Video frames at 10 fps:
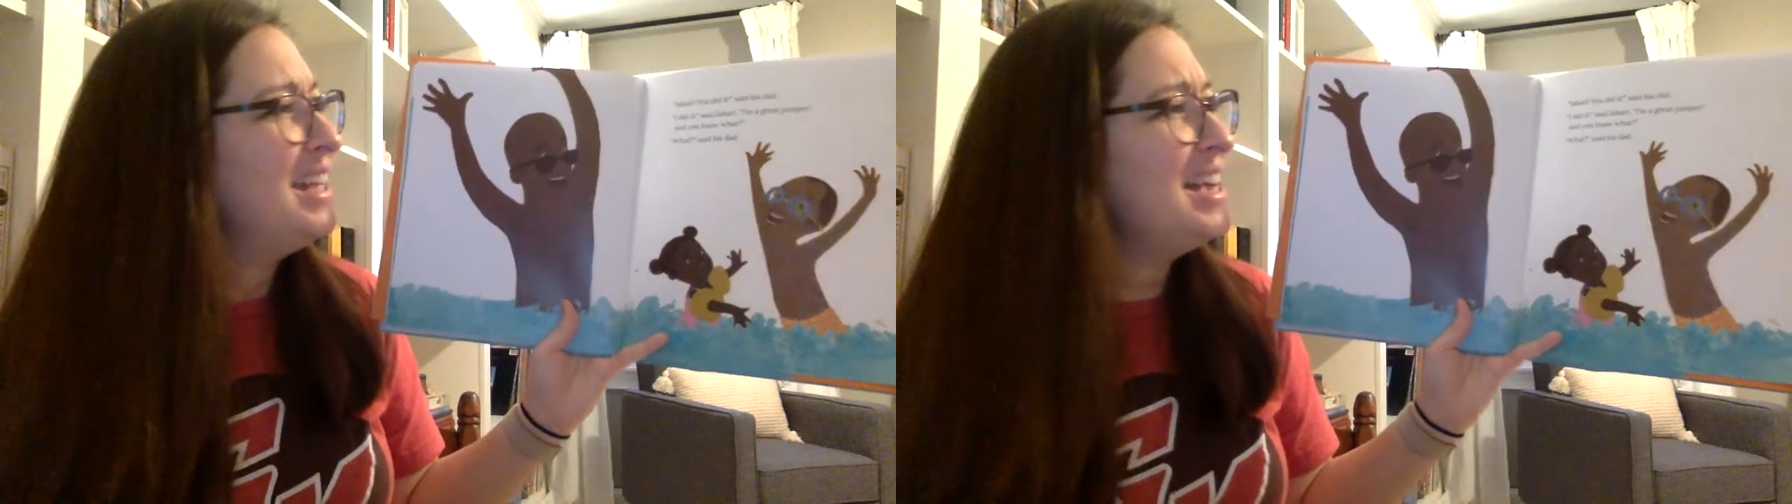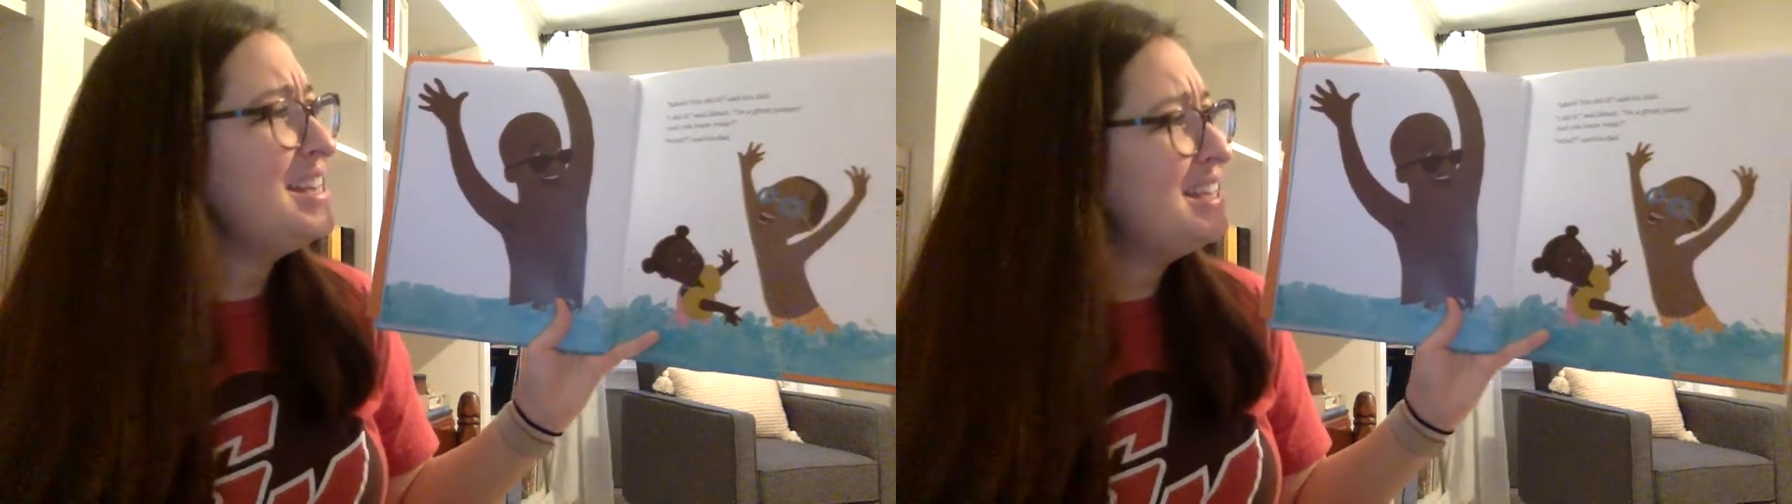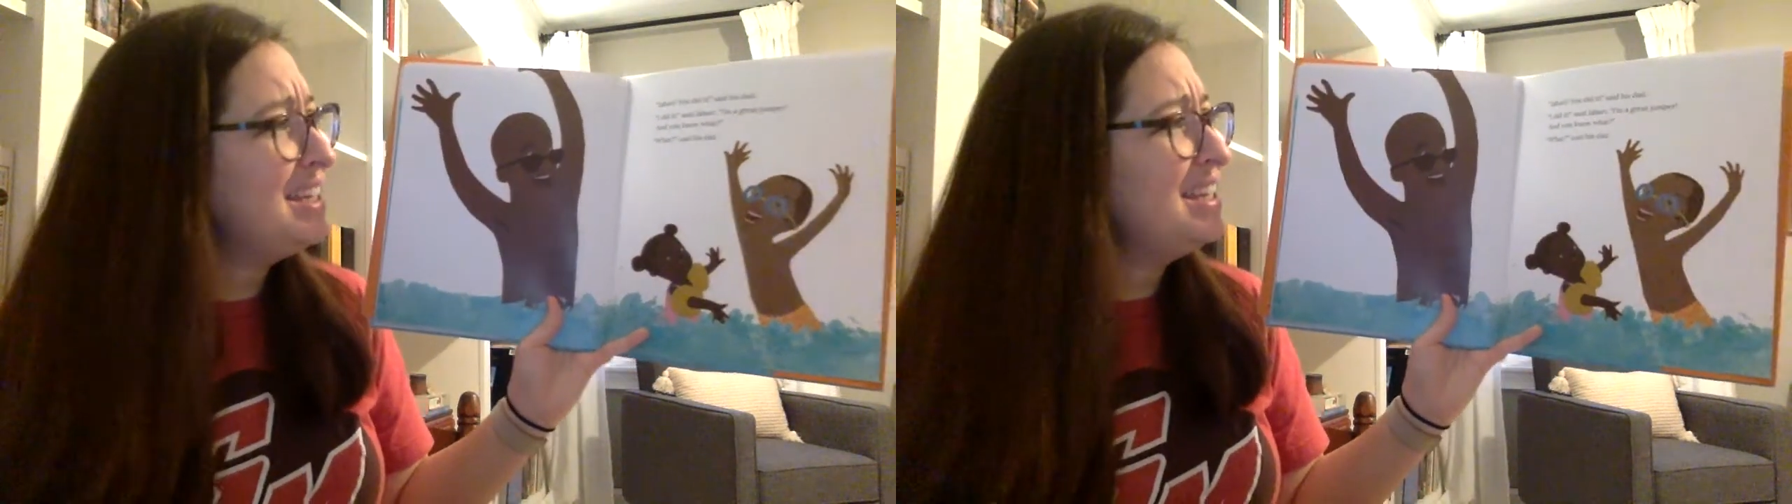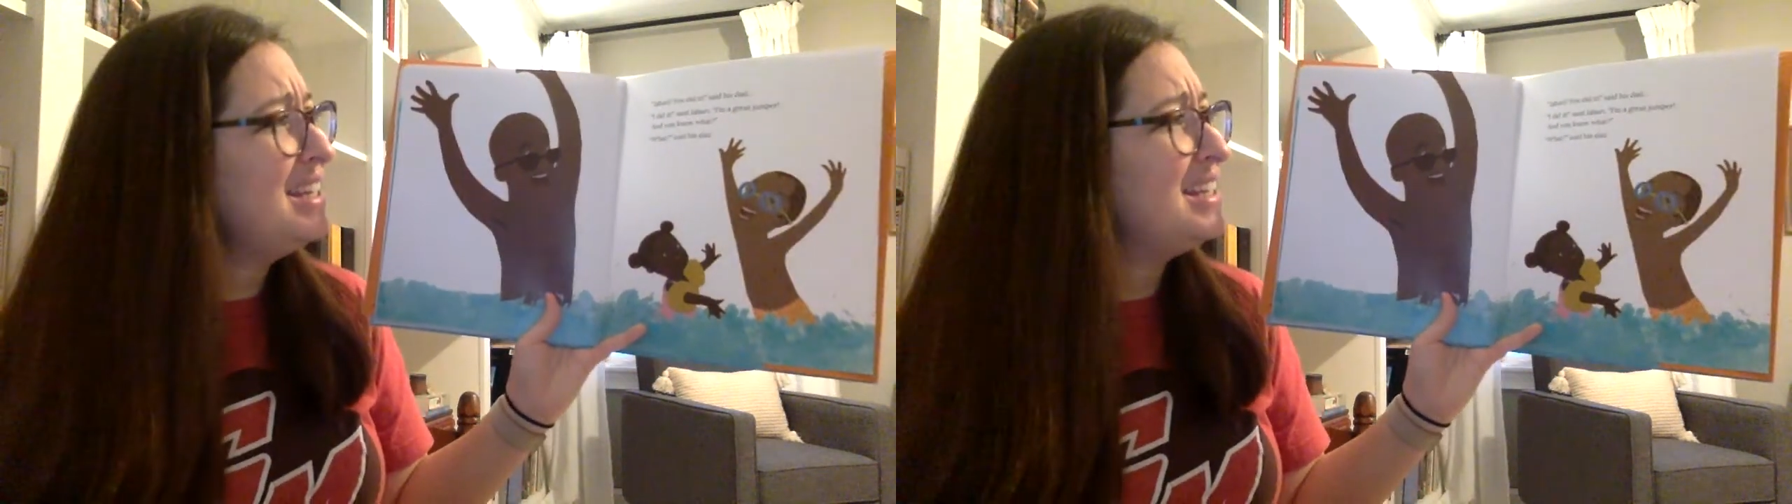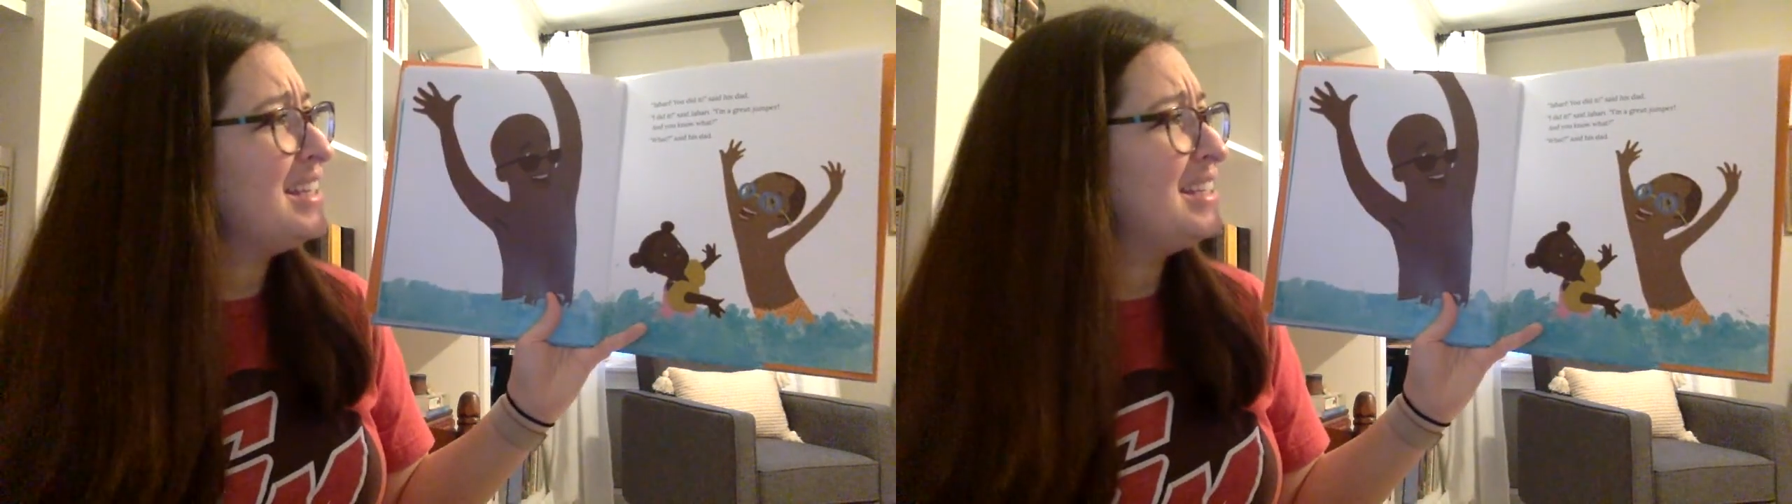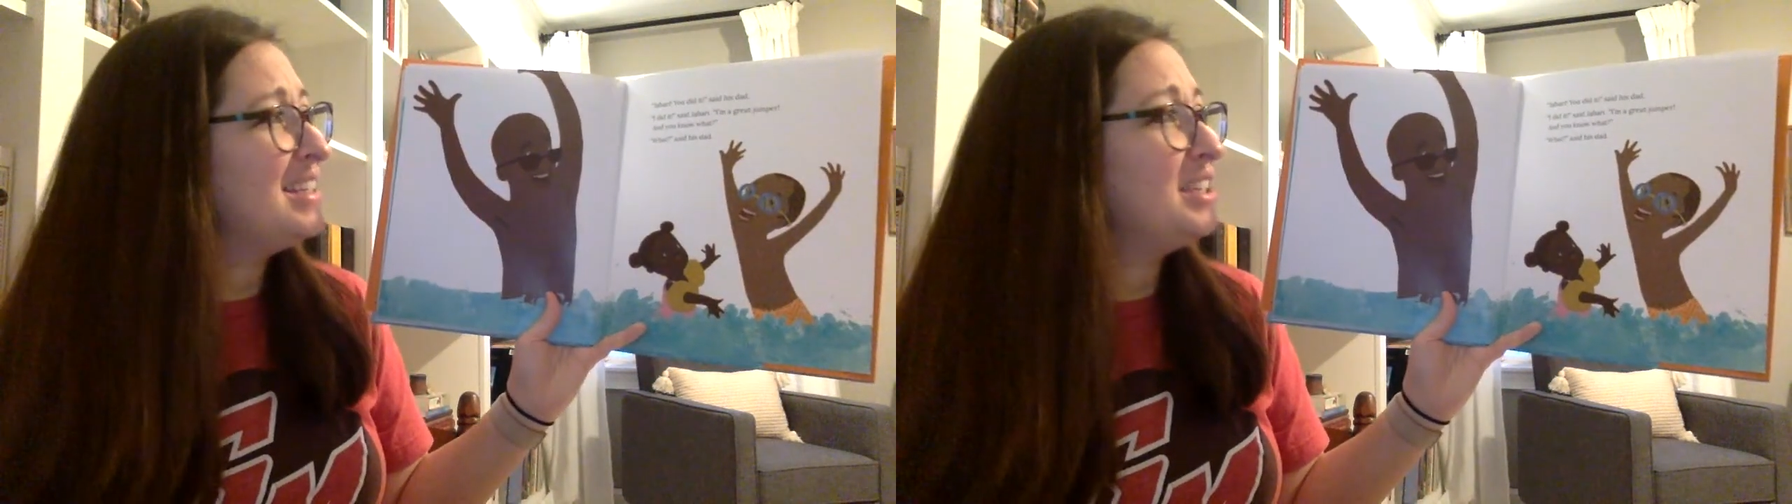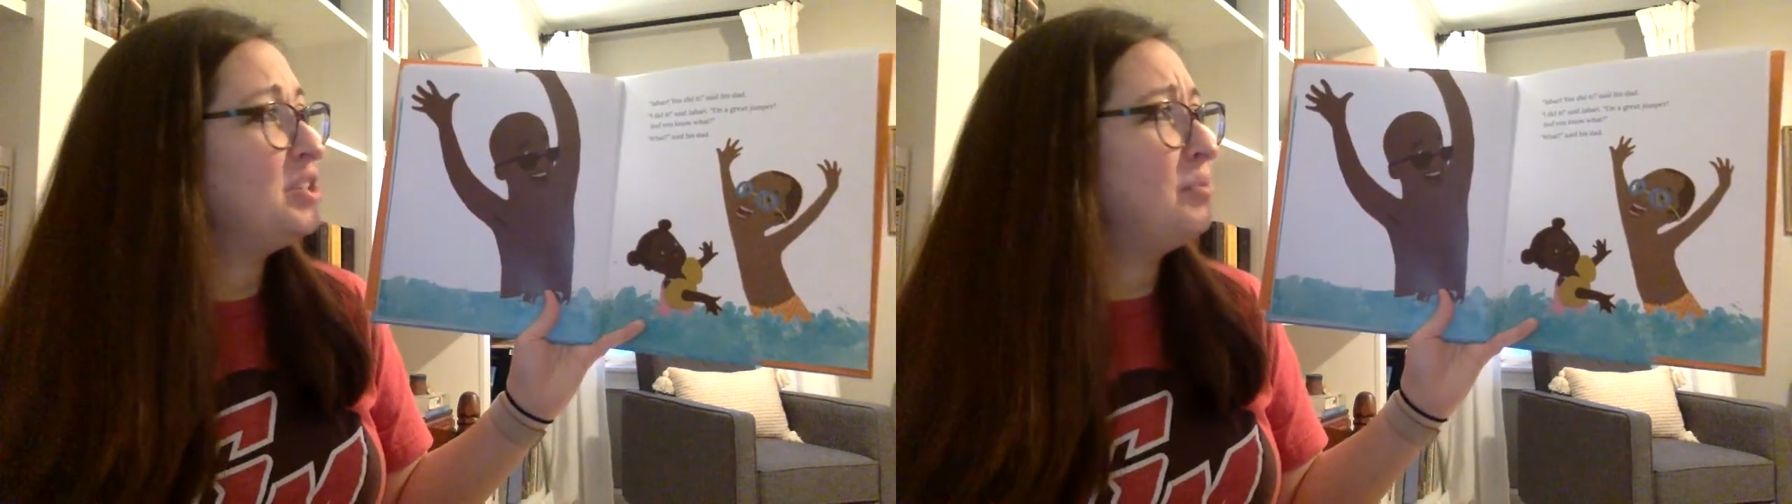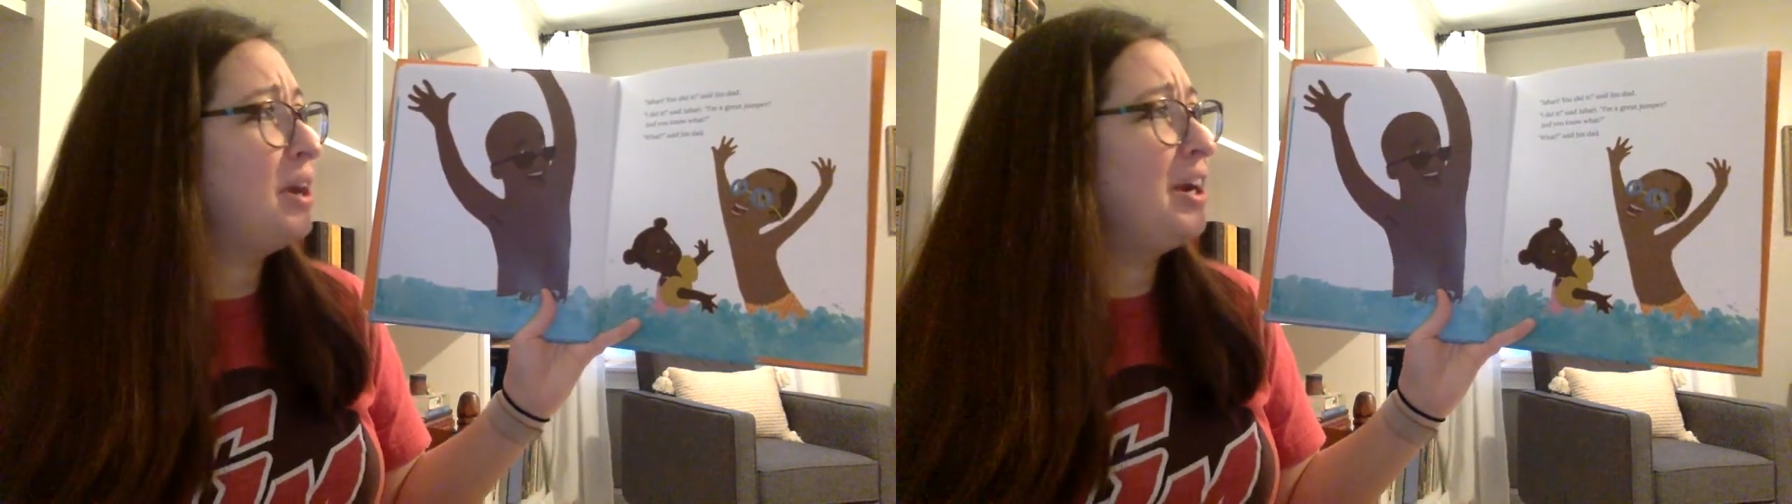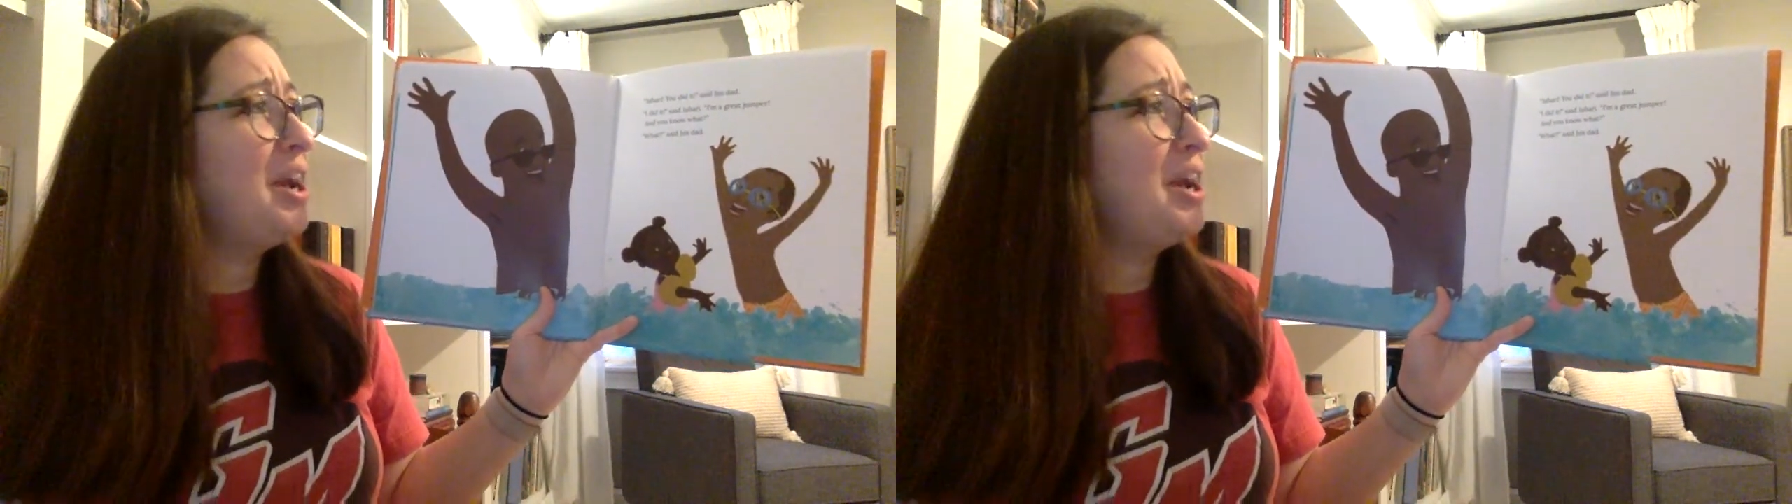I did it, said Jabari.